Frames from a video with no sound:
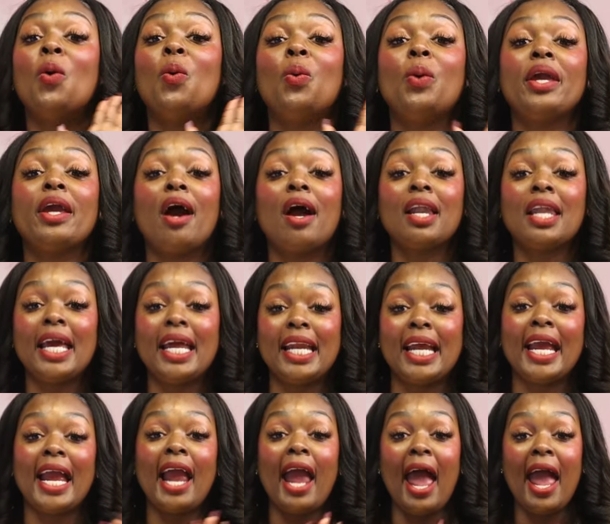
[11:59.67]
We are
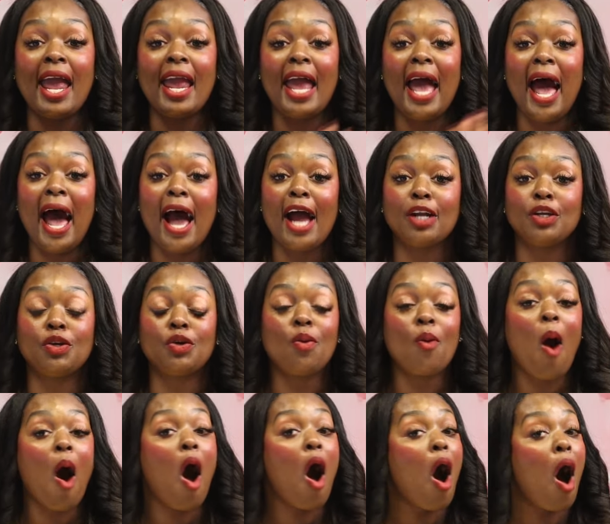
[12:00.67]
letting AI
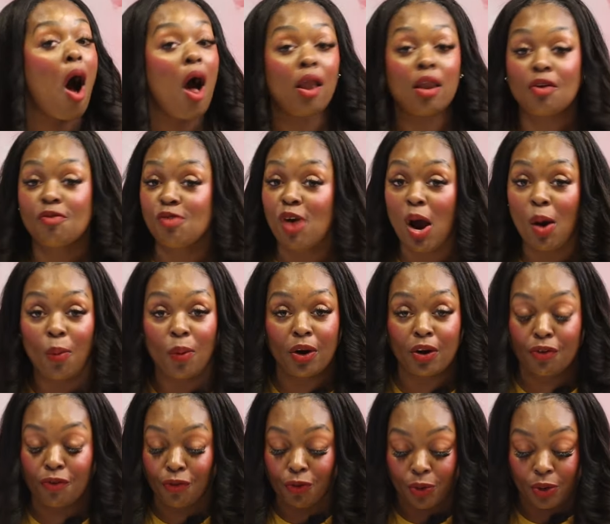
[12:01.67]
do all of our
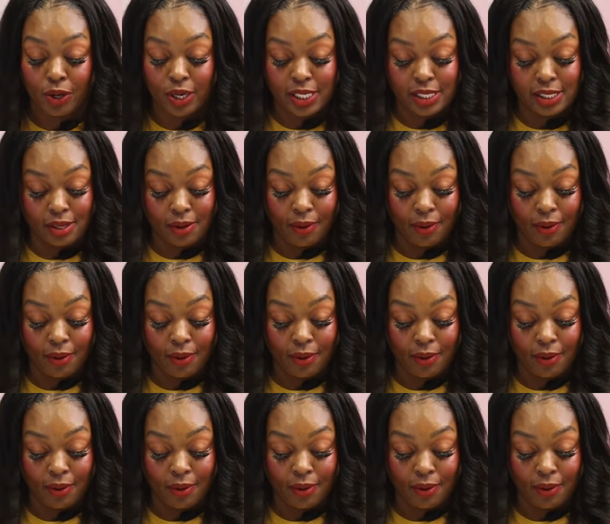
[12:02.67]
work for us,